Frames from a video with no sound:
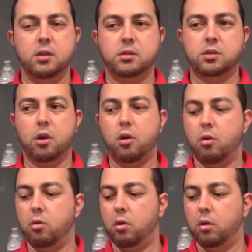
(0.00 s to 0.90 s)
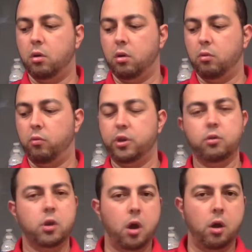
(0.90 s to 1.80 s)
So we
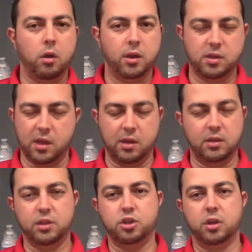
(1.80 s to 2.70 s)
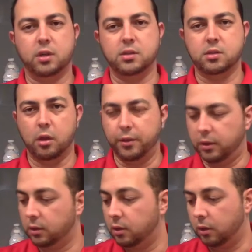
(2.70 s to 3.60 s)
do it all uh, in addition to
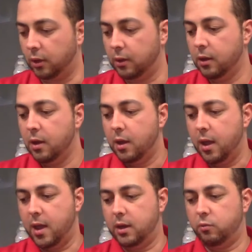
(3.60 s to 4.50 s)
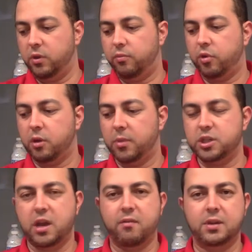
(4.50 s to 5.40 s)
consulting, okay? And we pretty
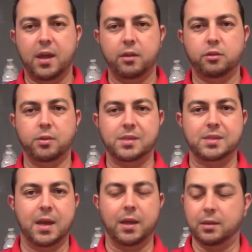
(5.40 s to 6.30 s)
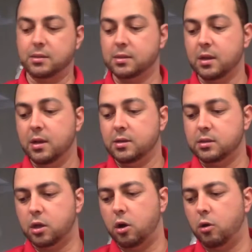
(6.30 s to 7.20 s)
much have it down to a science.
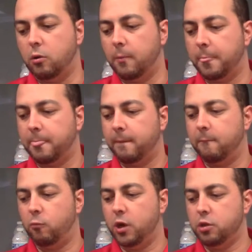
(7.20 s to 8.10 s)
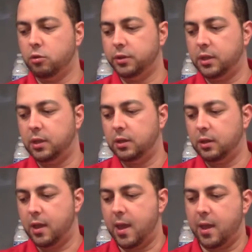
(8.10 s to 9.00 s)
So what you'll
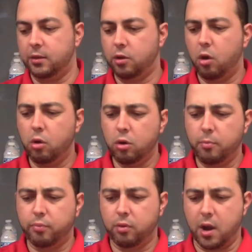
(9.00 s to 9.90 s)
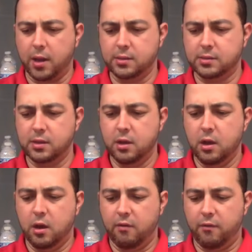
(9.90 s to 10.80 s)
need and total price
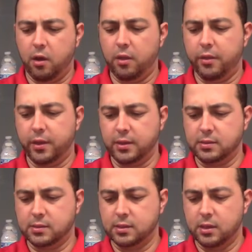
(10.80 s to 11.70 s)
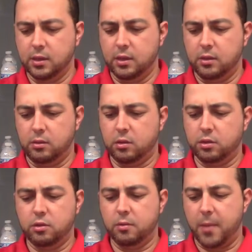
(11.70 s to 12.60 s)
of all this, you
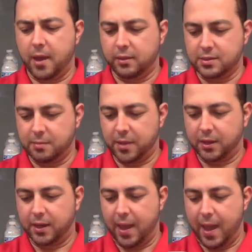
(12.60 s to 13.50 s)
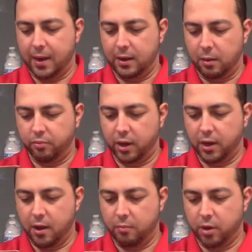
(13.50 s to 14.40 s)
can do the math because I'm not going to add it up right
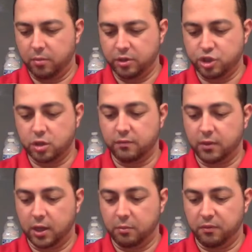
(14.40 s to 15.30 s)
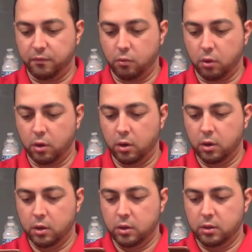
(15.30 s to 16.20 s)
now. I probably should have done it before
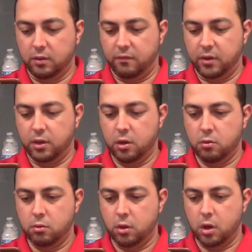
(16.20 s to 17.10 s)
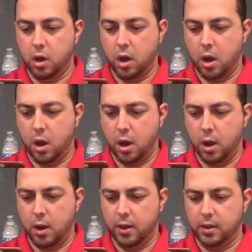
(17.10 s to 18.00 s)
the video,
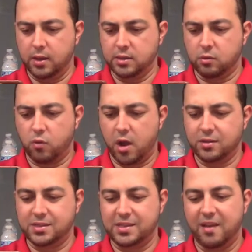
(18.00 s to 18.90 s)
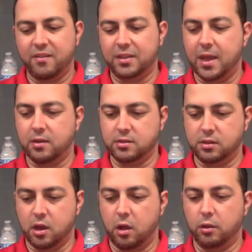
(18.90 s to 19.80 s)
uh, is around
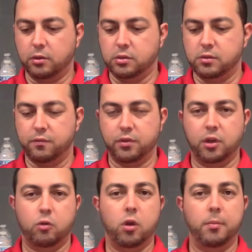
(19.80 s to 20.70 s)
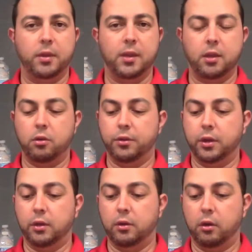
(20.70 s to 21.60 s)
$7,000 for the equipment that you'll
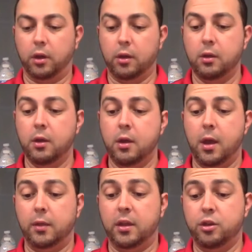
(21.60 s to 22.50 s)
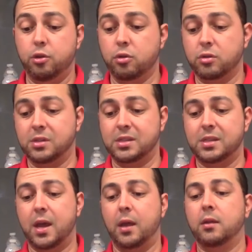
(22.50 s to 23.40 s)
need, okay? And then you're
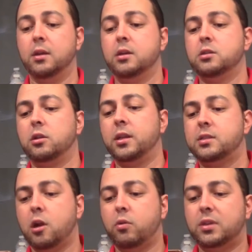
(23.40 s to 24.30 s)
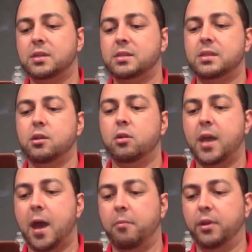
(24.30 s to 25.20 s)
set. So let's start with the steel
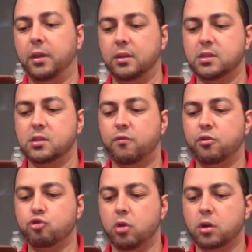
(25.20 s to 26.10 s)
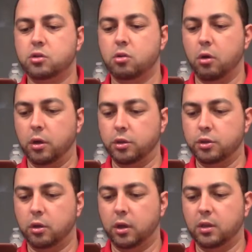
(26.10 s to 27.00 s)
cabinet. This is for drug storage,
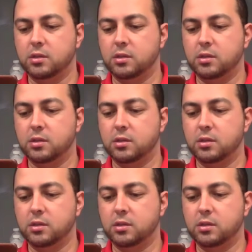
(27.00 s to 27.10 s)
okay?